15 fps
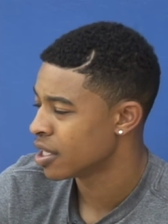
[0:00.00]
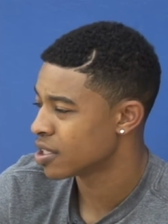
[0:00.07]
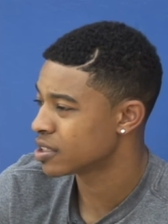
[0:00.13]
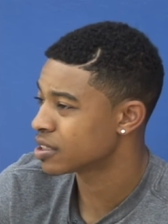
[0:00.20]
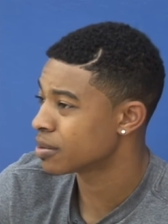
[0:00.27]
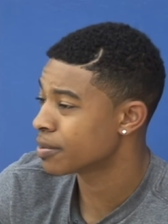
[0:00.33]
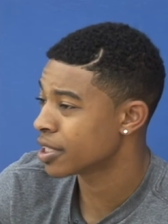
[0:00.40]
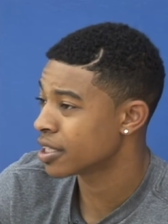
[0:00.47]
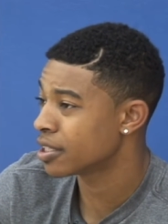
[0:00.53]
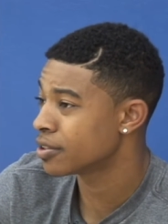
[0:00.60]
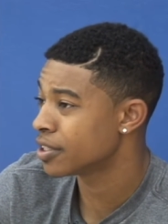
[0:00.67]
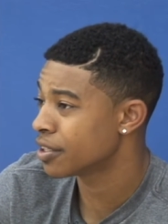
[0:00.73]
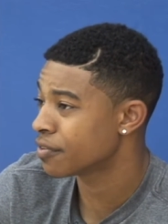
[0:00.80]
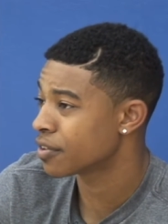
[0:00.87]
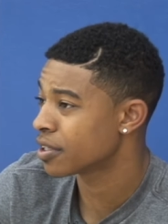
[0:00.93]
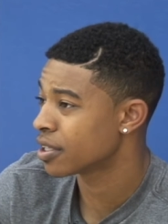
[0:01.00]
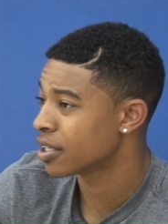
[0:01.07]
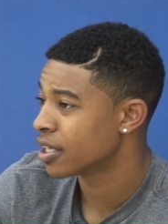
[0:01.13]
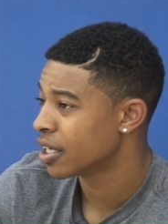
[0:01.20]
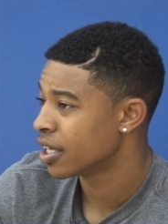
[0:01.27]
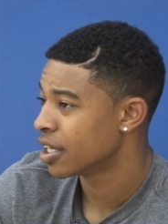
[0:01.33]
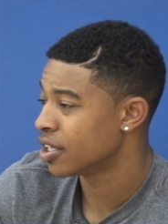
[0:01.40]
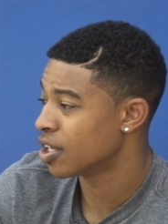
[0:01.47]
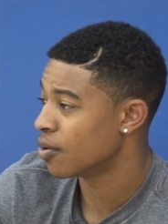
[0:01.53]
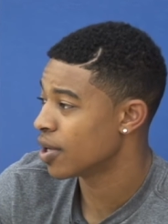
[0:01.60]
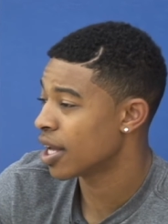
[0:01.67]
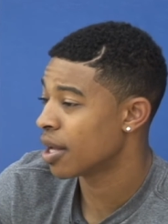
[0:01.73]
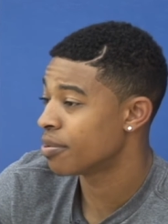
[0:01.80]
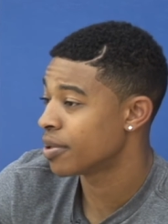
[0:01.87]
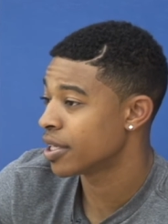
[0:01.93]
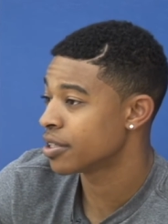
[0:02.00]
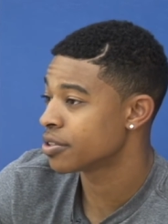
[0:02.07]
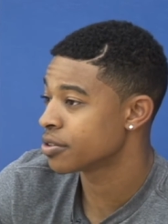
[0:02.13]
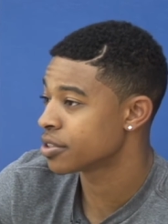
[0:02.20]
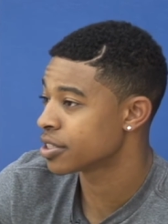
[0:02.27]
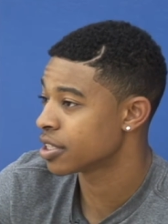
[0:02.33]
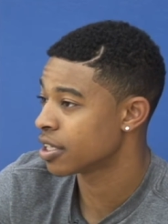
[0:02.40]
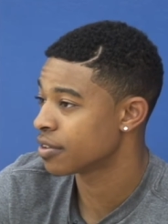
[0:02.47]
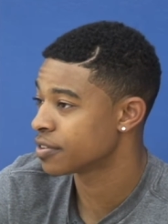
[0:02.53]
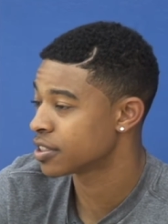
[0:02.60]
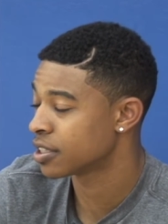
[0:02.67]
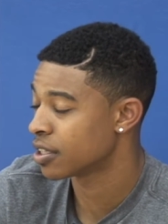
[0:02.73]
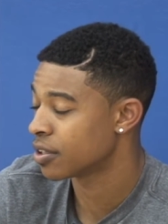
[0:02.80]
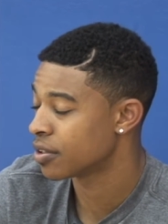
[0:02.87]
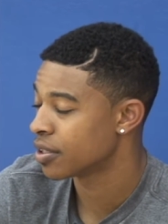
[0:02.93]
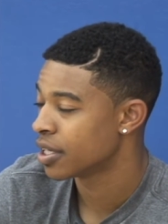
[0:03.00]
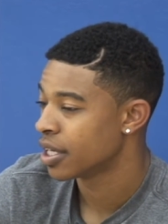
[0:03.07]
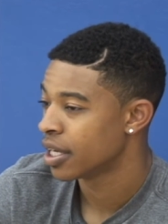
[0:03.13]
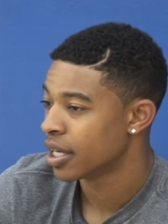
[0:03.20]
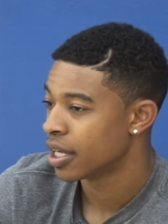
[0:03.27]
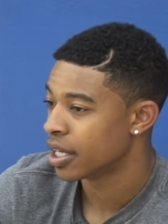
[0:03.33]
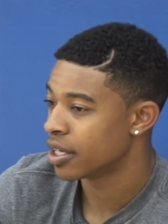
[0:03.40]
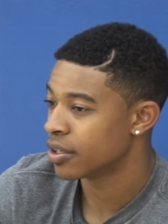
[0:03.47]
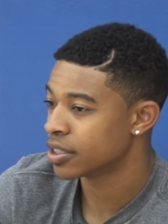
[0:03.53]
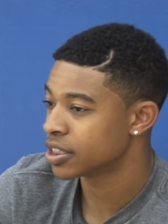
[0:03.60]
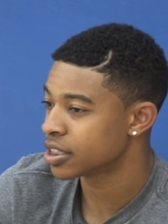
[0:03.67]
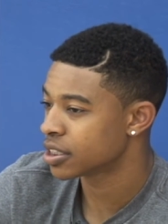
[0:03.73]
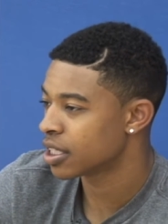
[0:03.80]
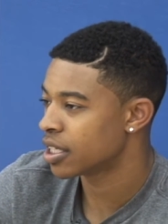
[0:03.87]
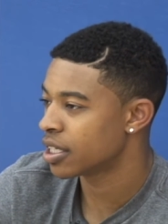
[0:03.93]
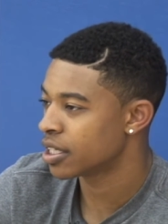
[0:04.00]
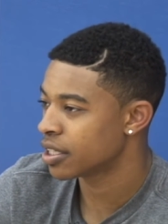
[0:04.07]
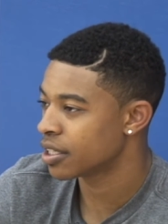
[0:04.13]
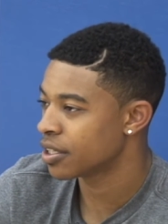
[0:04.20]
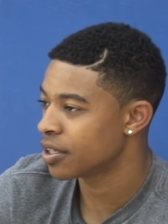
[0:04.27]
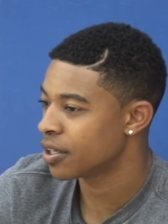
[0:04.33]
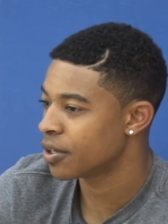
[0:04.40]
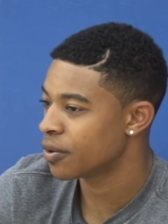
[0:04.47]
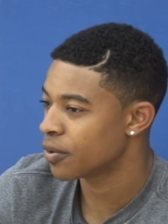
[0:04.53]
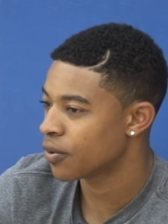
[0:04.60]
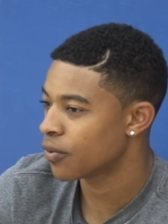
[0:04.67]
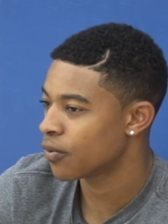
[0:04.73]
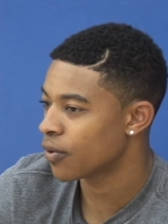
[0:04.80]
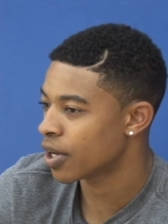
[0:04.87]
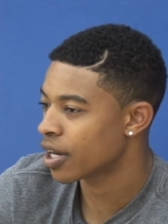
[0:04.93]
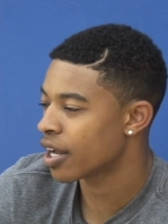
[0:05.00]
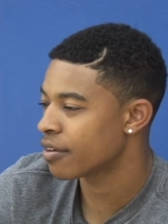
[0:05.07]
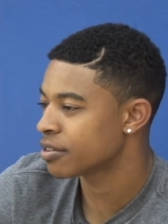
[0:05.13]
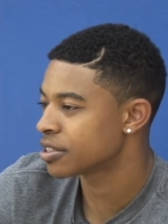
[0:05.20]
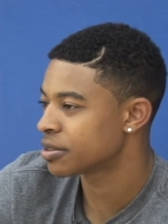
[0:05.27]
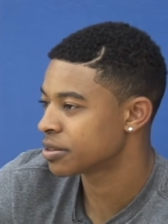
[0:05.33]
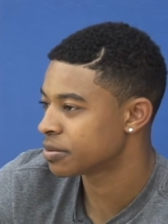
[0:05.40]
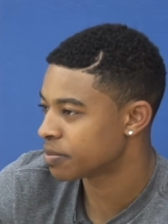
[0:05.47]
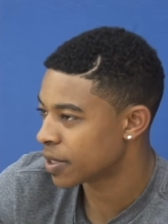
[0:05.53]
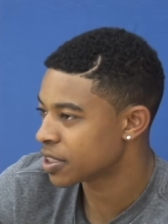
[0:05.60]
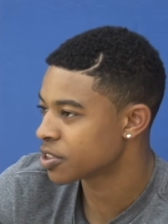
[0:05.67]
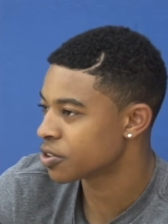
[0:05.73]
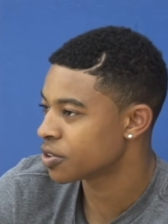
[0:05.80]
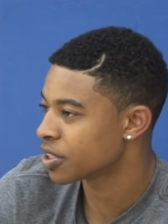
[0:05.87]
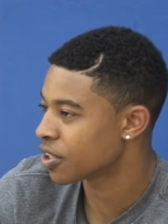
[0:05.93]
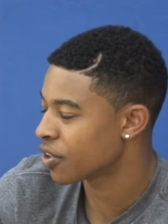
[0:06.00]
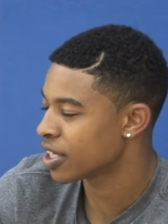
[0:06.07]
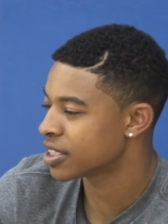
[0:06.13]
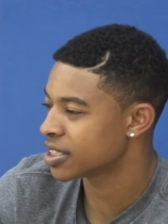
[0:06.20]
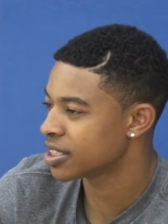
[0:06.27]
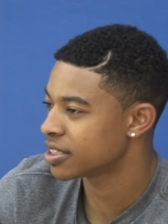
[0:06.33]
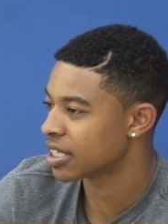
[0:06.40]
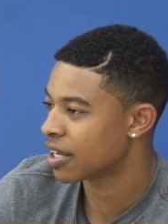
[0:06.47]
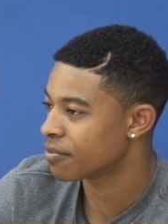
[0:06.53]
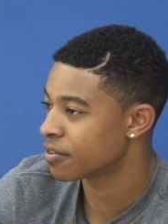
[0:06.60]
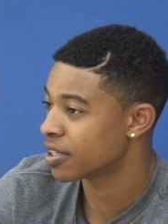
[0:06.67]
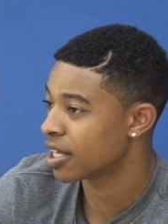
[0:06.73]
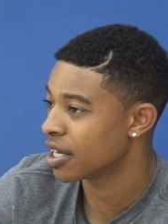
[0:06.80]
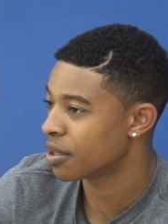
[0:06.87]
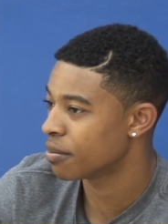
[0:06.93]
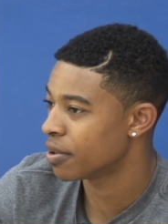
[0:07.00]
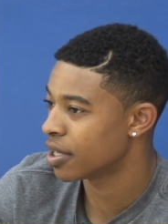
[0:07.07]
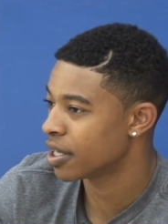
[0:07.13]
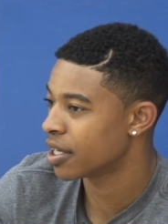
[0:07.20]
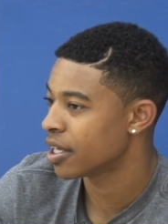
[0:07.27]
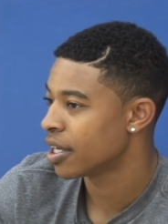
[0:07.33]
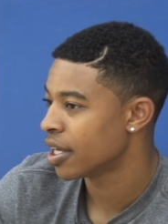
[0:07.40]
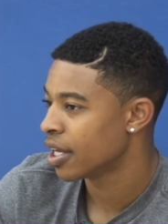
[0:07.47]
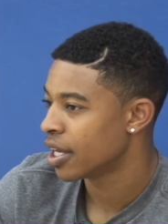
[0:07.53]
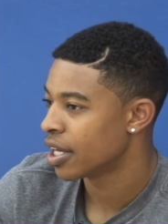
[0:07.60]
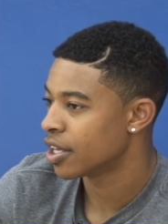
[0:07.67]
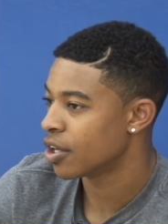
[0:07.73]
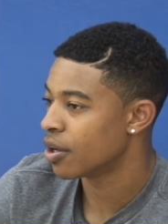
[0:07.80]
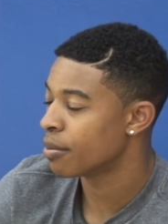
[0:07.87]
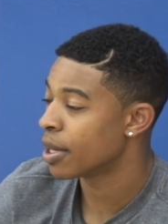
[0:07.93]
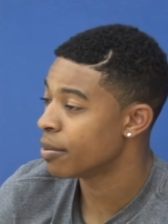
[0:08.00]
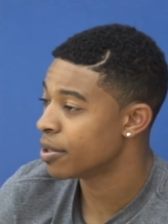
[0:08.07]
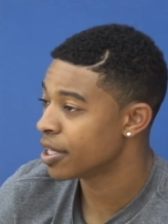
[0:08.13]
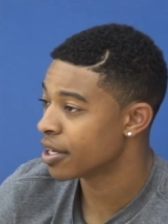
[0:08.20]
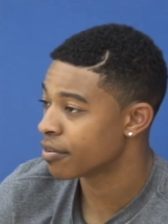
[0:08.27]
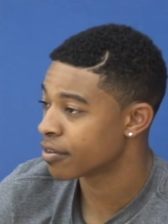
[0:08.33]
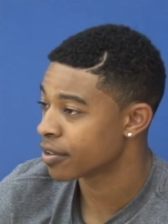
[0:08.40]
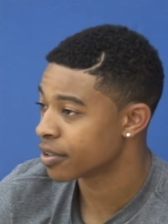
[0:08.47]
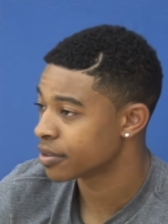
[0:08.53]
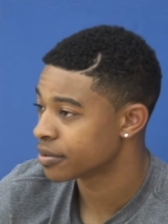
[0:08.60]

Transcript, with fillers: It's gonna be a little different. You know, we gotta play through stuff. So, you know, it's just gonna, you know, we're gonna have a special and great season. I feel like, but you know, it may be different.